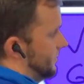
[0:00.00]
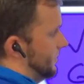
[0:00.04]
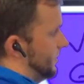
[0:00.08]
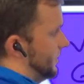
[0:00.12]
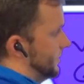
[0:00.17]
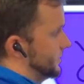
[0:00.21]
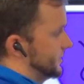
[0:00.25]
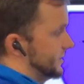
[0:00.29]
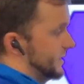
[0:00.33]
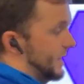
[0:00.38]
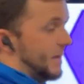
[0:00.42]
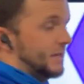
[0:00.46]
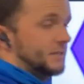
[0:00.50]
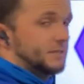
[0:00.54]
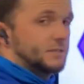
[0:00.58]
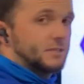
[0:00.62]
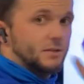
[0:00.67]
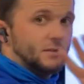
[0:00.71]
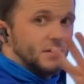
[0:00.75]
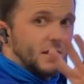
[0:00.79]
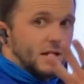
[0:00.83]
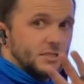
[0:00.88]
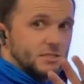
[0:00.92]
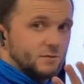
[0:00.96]
both sides, so
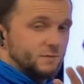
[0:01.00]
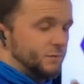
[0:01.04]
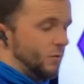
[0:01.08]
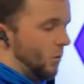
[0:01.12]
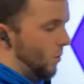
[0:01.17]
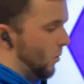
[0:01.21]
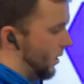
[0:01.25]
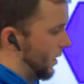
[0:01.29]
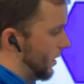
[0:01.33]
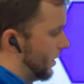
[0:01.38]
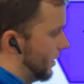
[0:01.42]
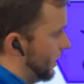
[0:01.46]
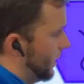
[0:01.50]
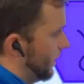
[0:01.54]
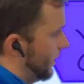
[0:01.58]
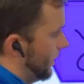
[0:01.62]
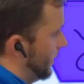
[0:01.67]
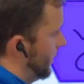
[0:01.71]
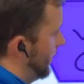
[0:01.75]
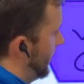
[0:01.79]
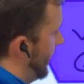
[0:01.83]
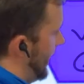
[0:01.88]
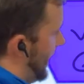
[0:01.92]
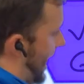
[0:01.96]
that's 4.
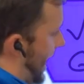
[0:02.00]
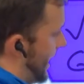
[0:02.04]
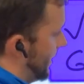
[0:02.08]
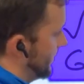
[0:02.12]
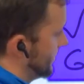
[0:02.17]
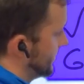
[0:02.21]
And I don't